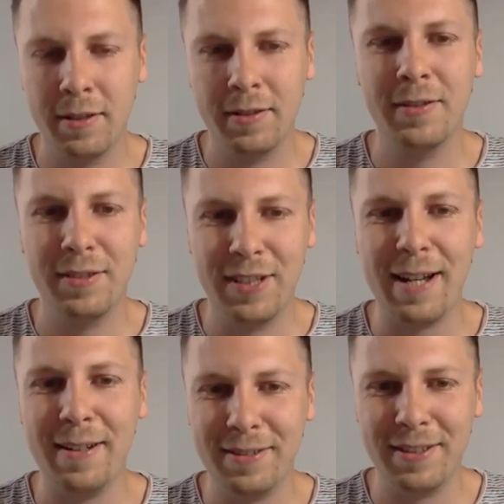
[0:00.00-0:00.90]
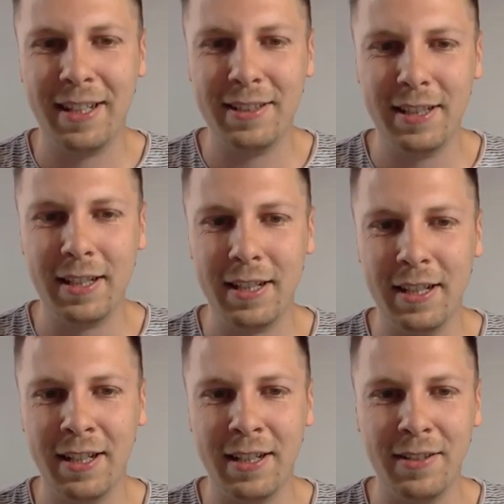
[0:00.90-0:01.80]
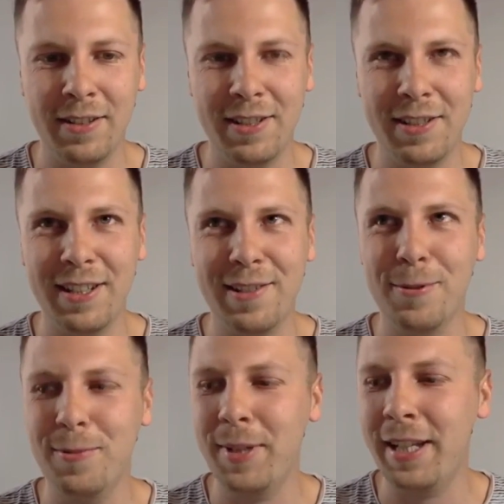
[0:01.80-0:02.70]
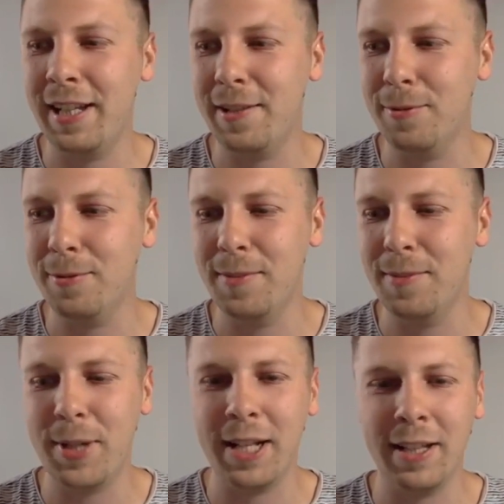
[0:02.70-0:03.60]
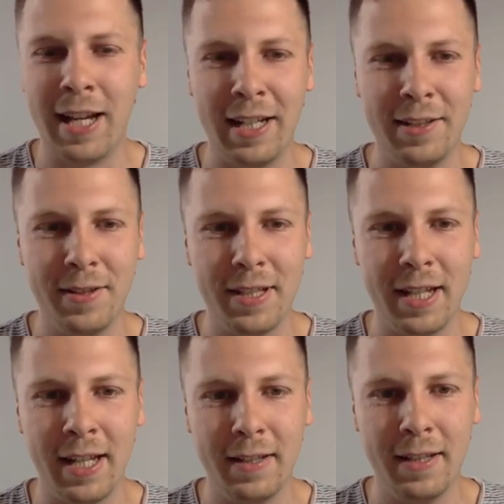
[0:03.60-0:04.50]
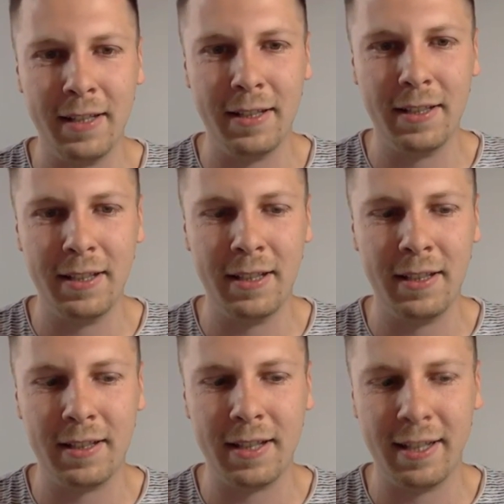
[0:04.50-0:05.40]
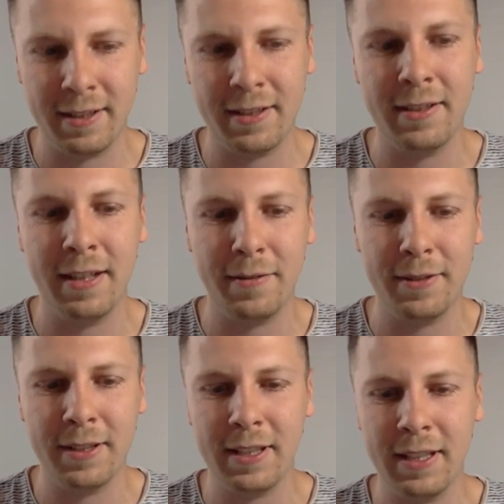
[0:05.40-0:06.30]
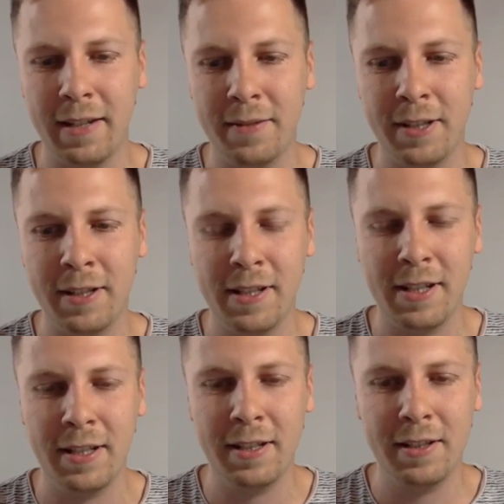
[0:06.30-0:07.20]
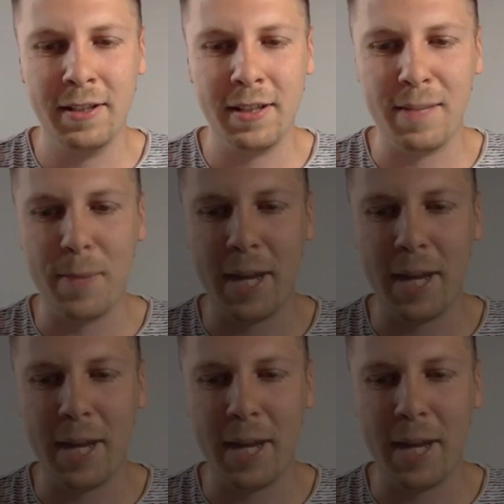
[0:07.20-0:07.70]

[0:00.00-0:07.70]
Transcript: Yeah, I think it wouldn't be a lie to say that it can definitely have a impact.